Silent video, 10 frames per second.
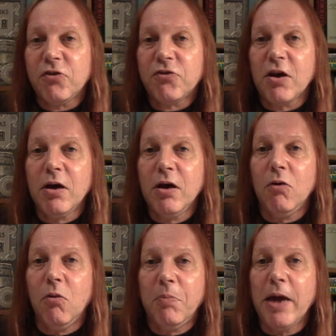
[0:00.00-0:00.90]
distiller
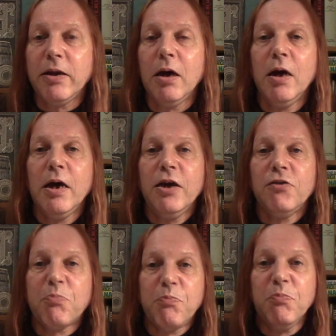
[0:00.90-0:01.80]
or blender
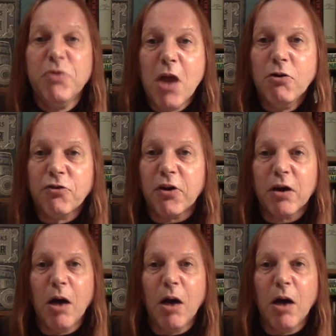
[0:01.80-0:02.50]
is nosing.